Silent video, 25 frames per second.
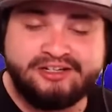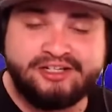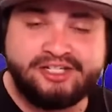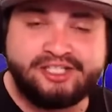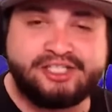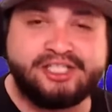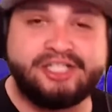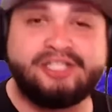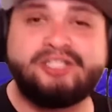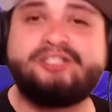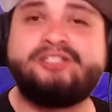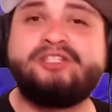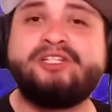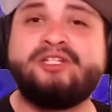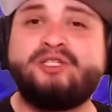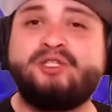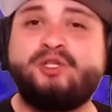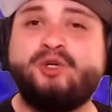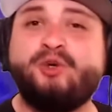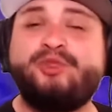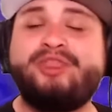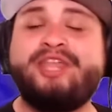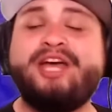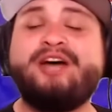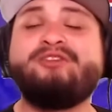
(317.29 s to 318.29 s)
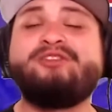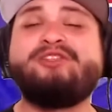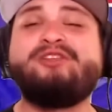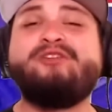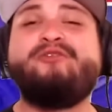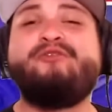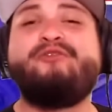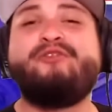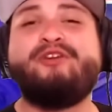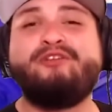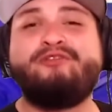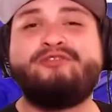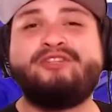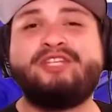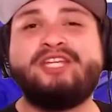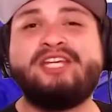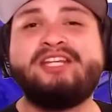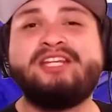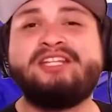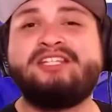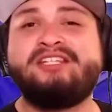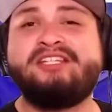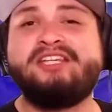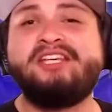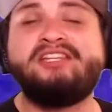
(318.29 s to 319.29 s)
since the
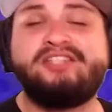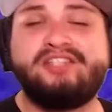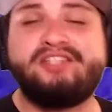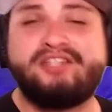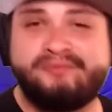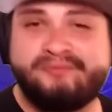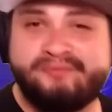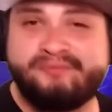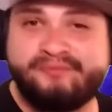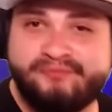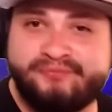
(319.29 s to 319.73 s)
2015 season?